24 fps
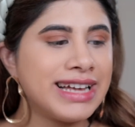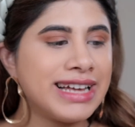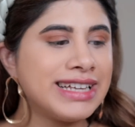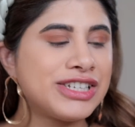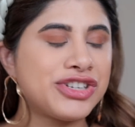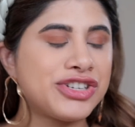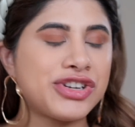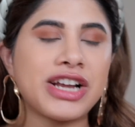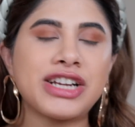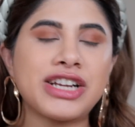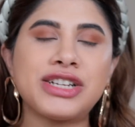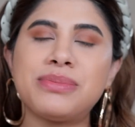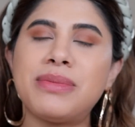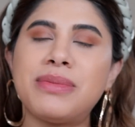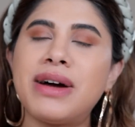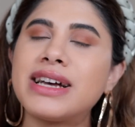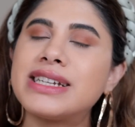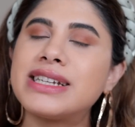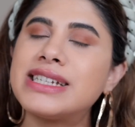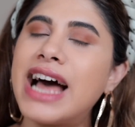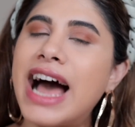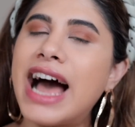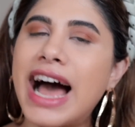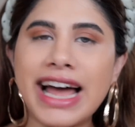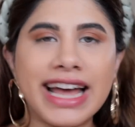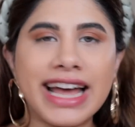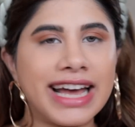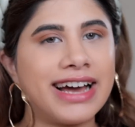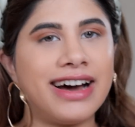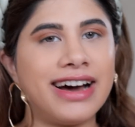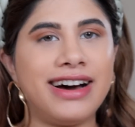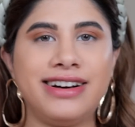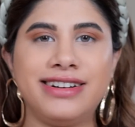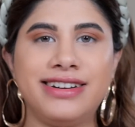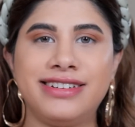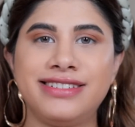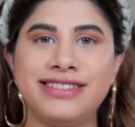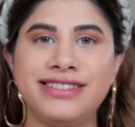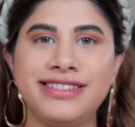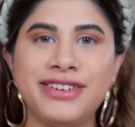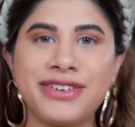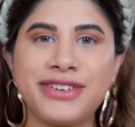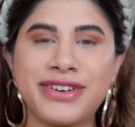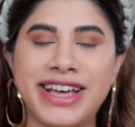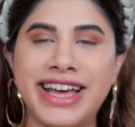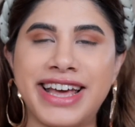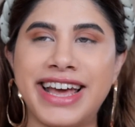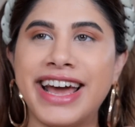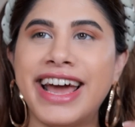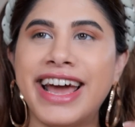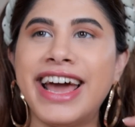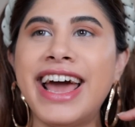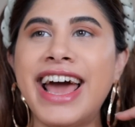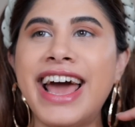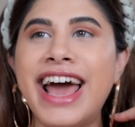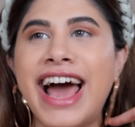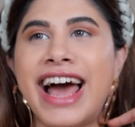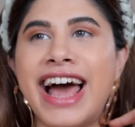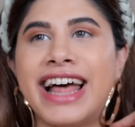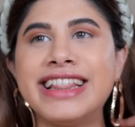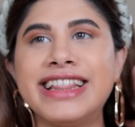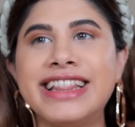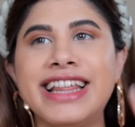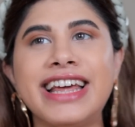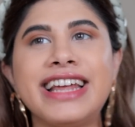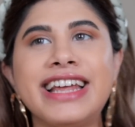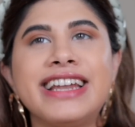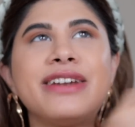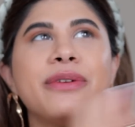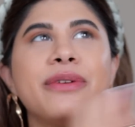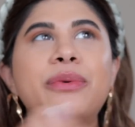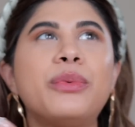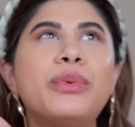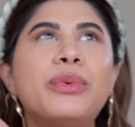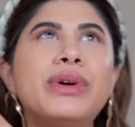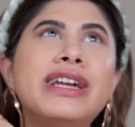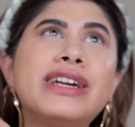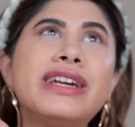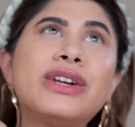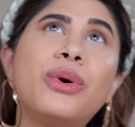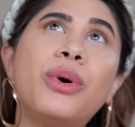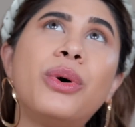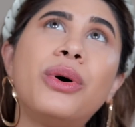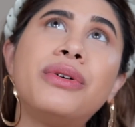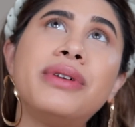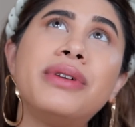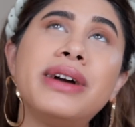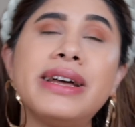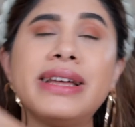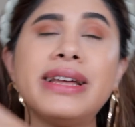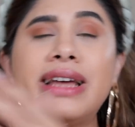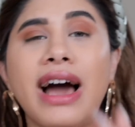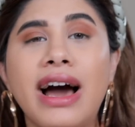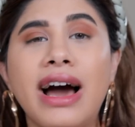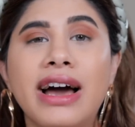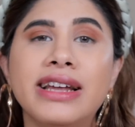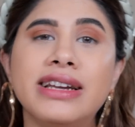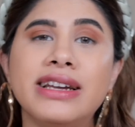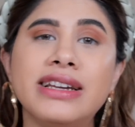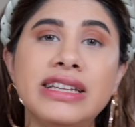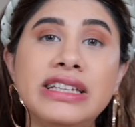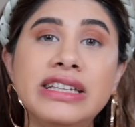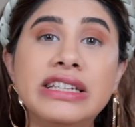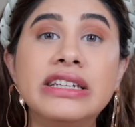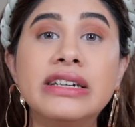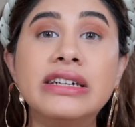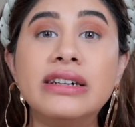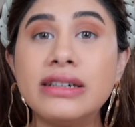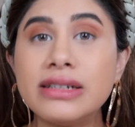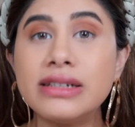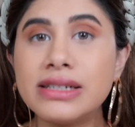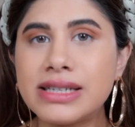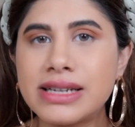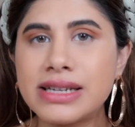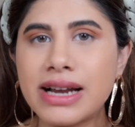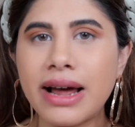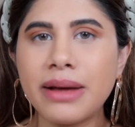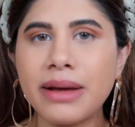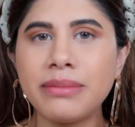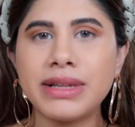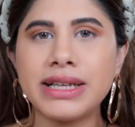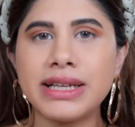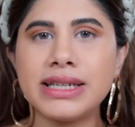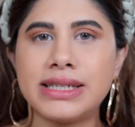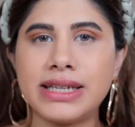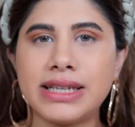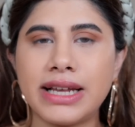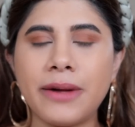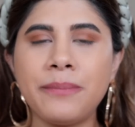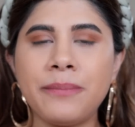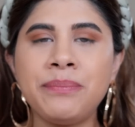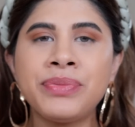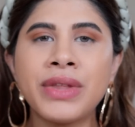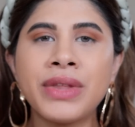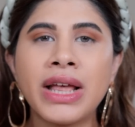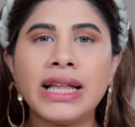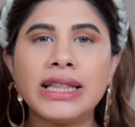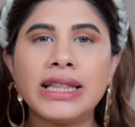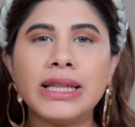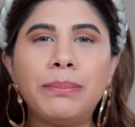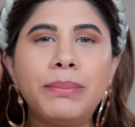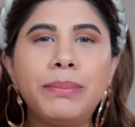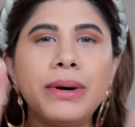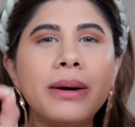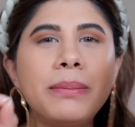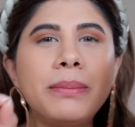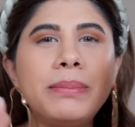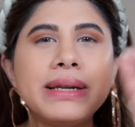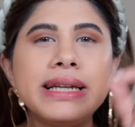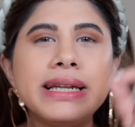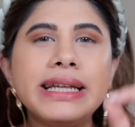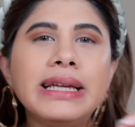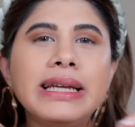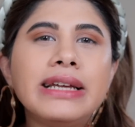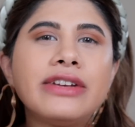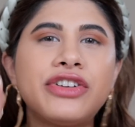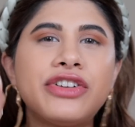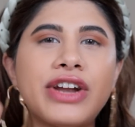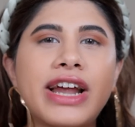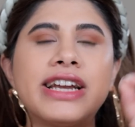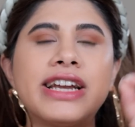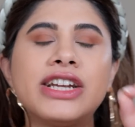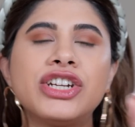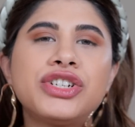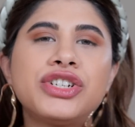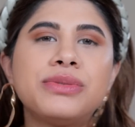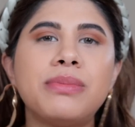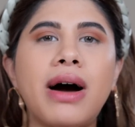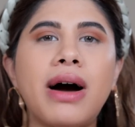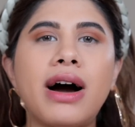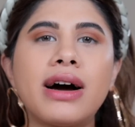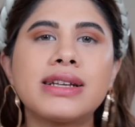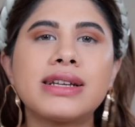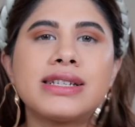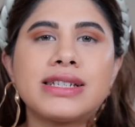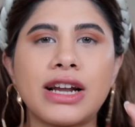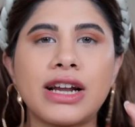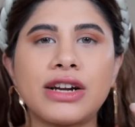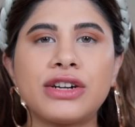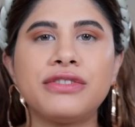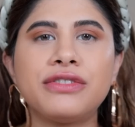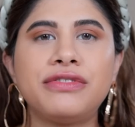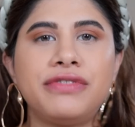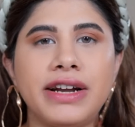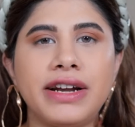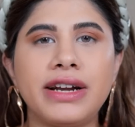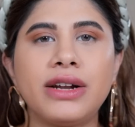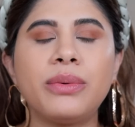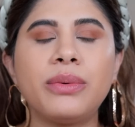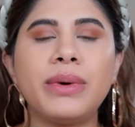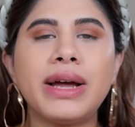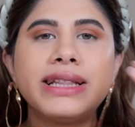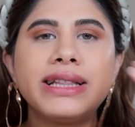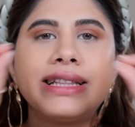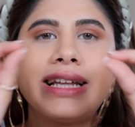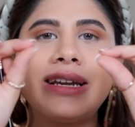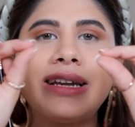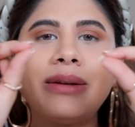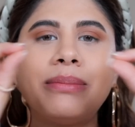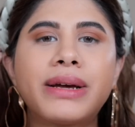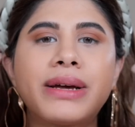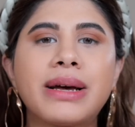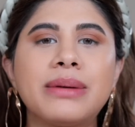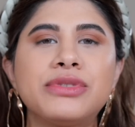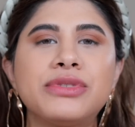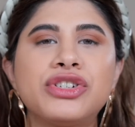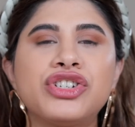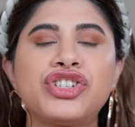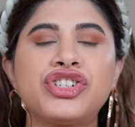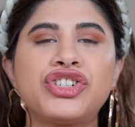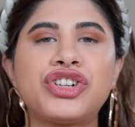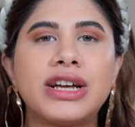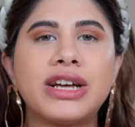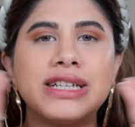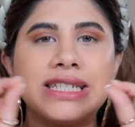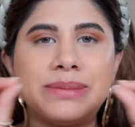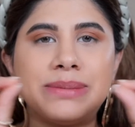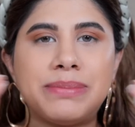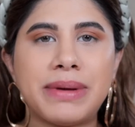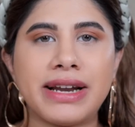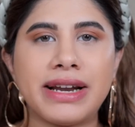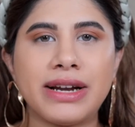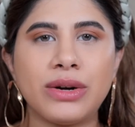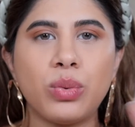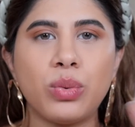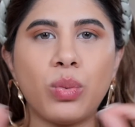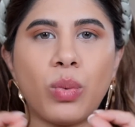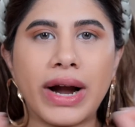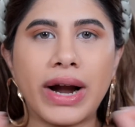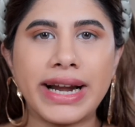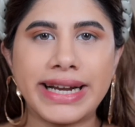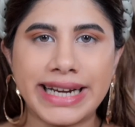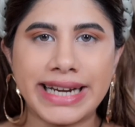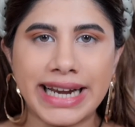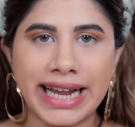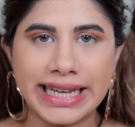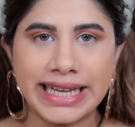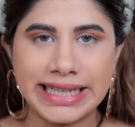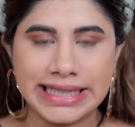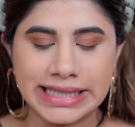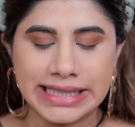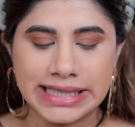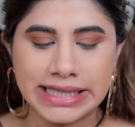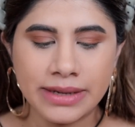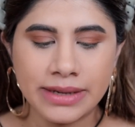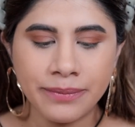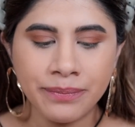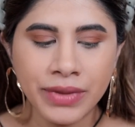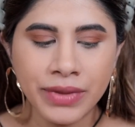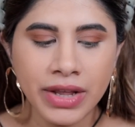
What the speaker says: Stretch marks, alga. Okay. And then will it go away? Yeah. In a year's time, they say the purpley reddish marks start to fade away and then it becomes just transparent white lines.